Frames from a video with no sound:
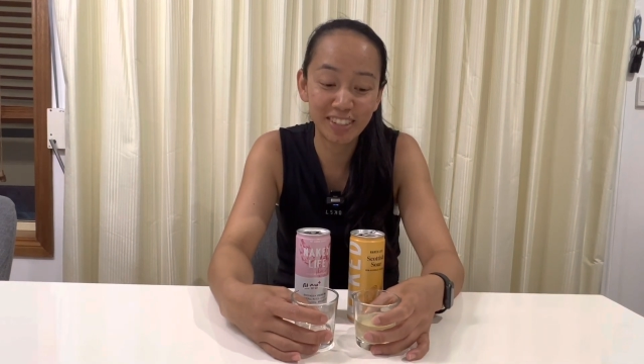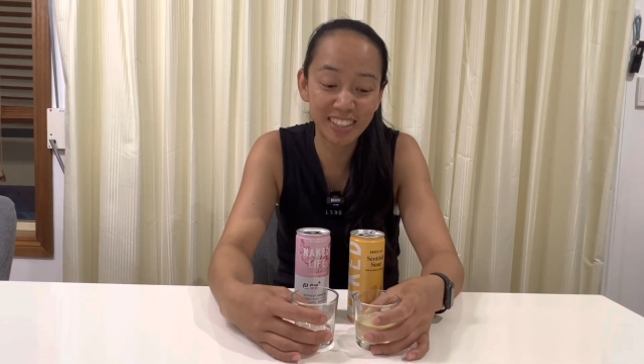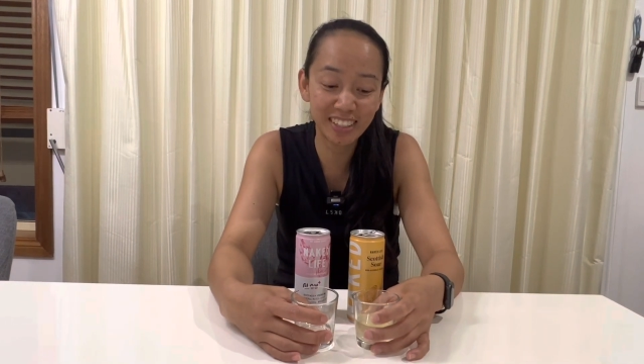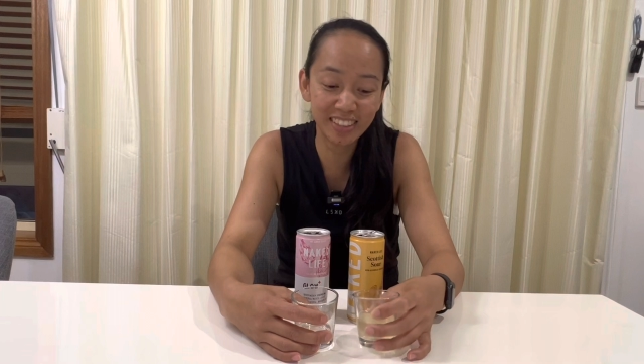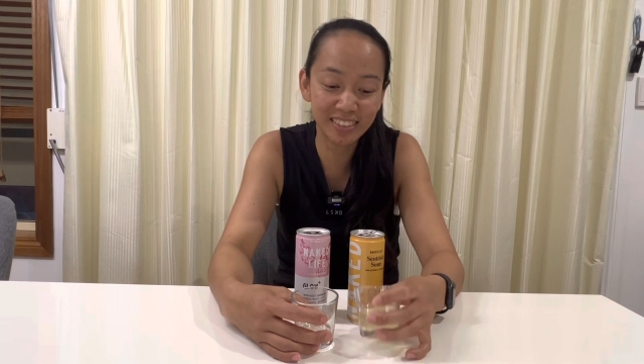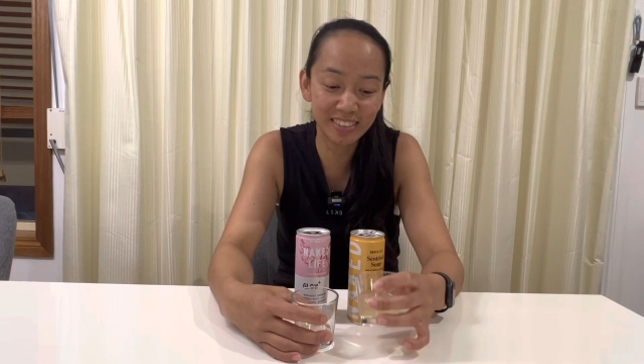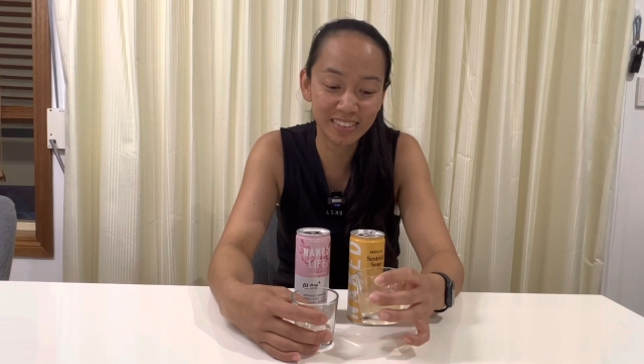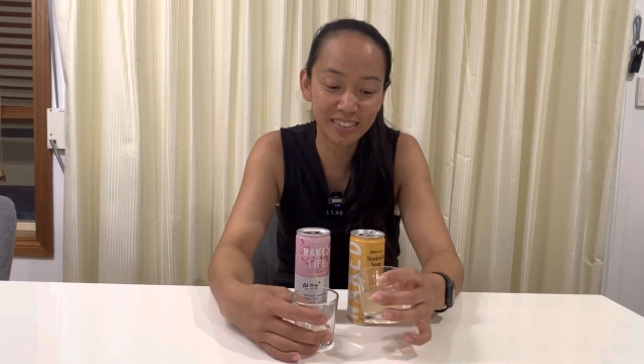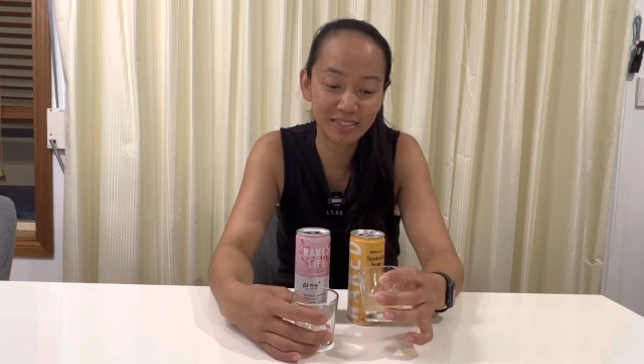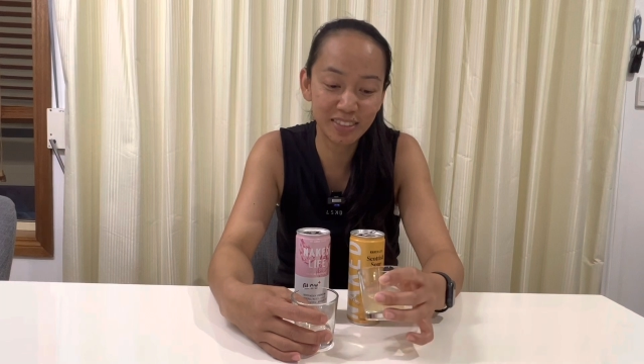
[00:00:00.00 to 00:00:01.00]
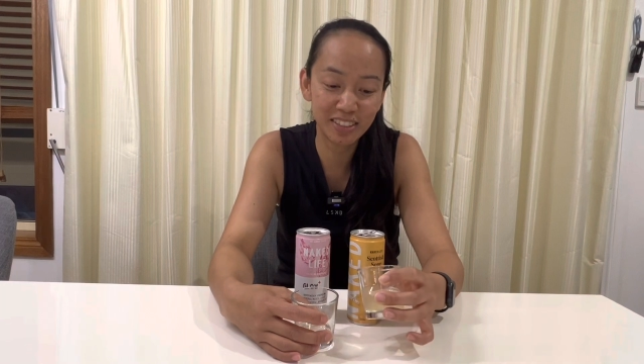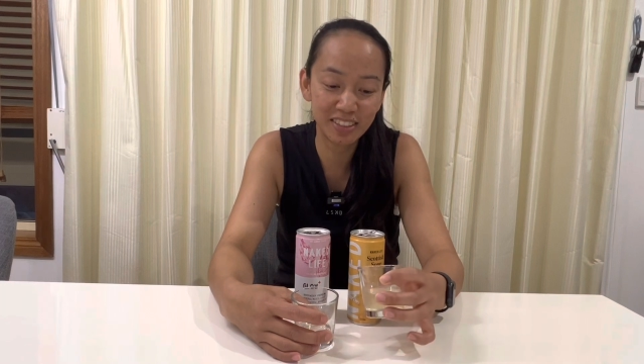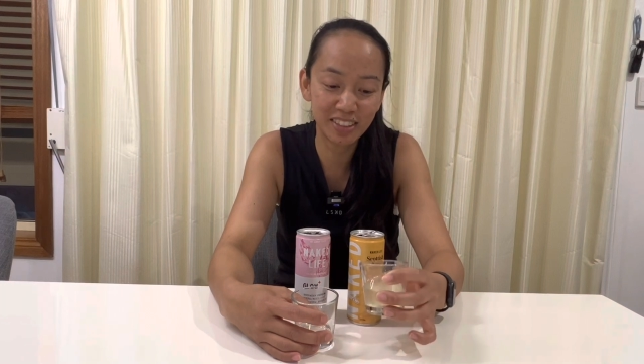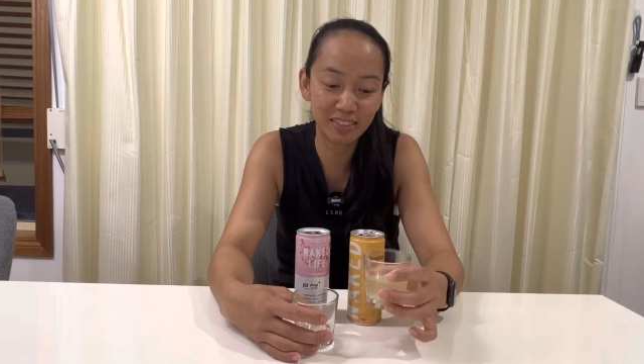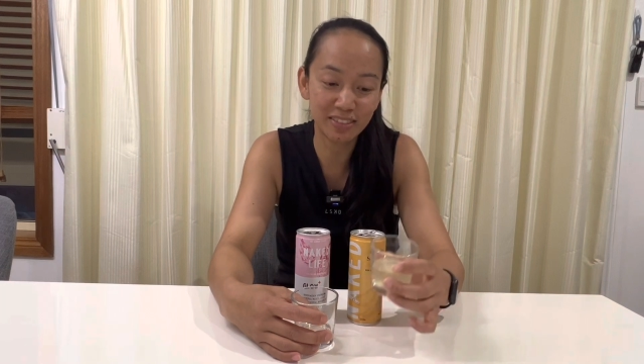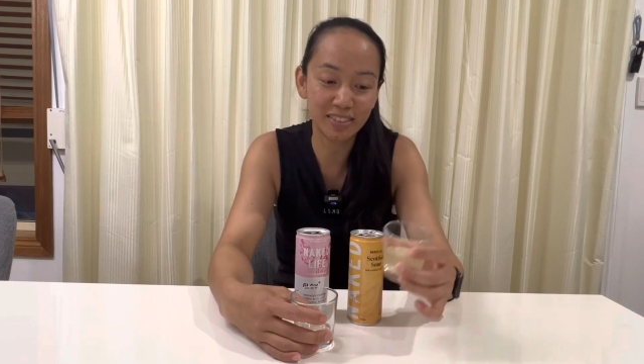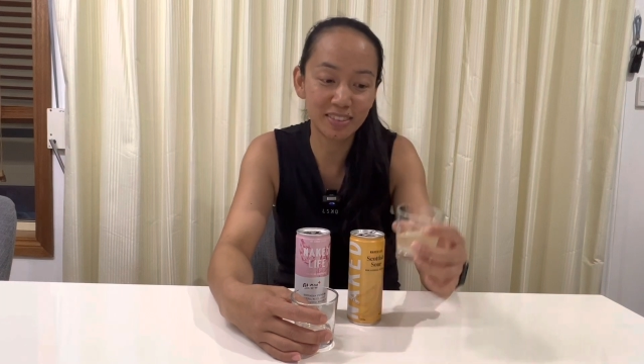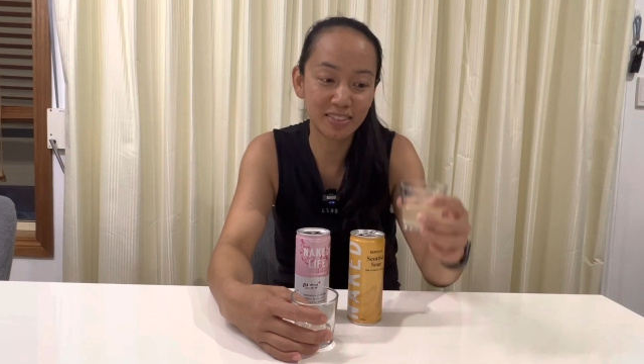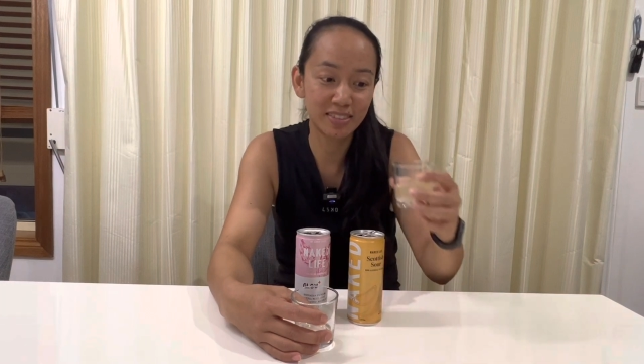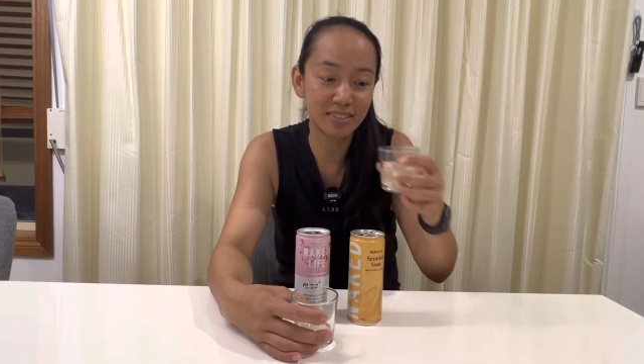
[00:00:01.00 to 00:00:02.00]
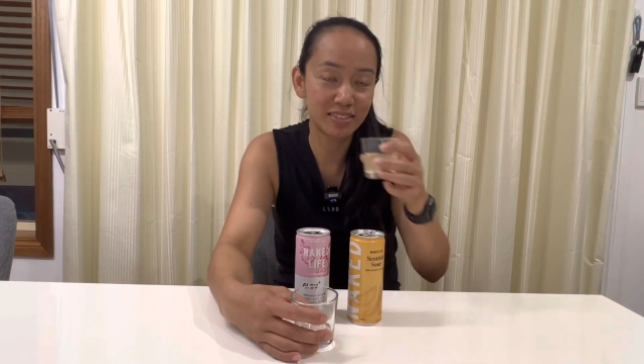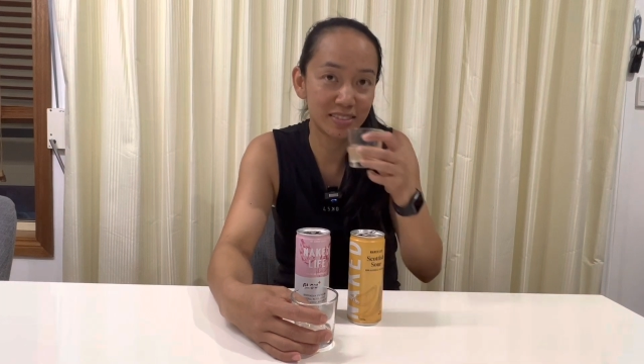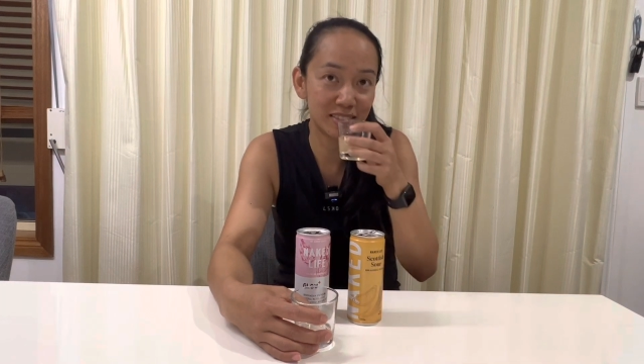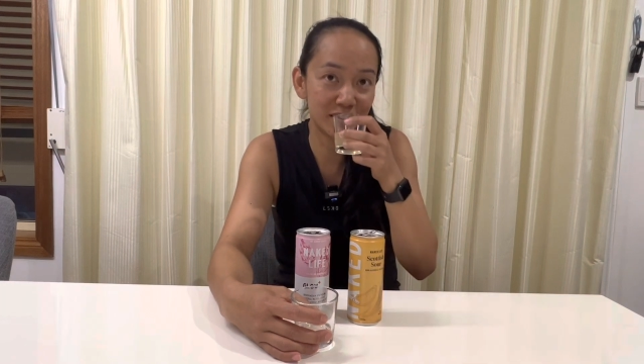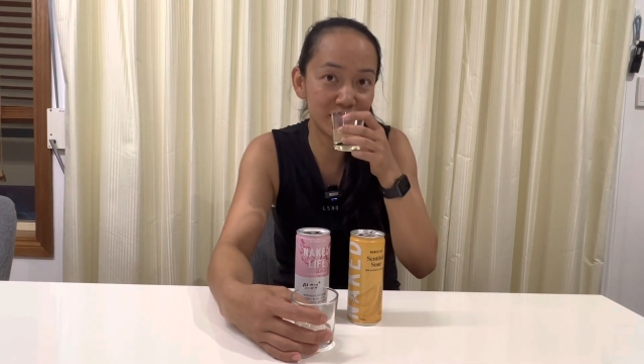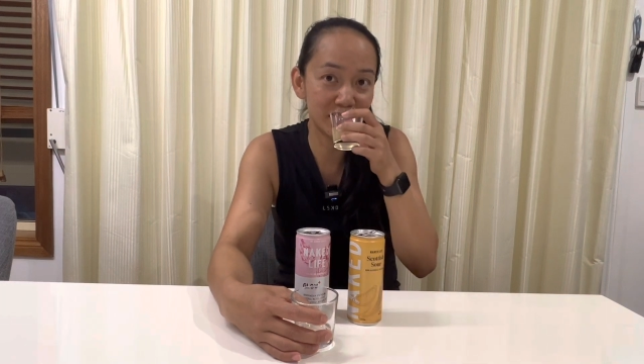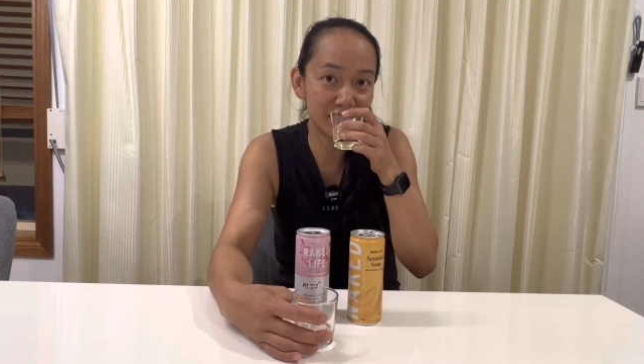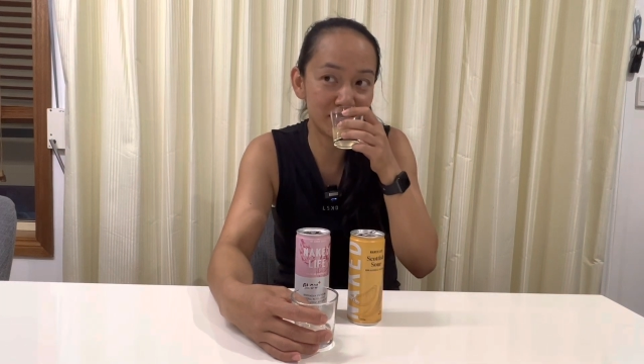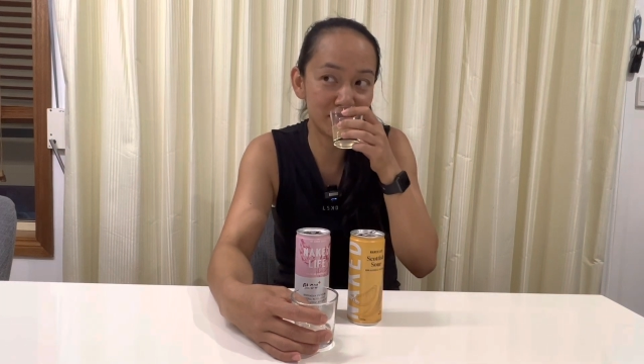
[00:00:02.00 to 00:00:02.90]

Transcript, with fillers: Really? Yeah. What do you give it? It's not that.